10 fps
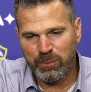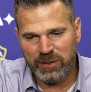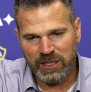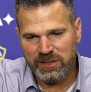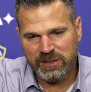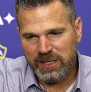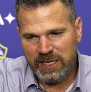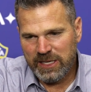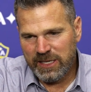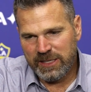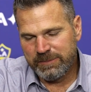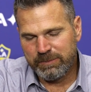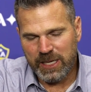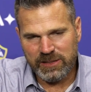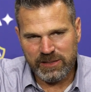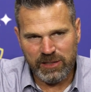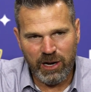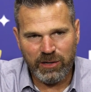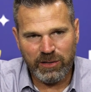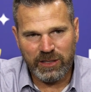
But that's soccer,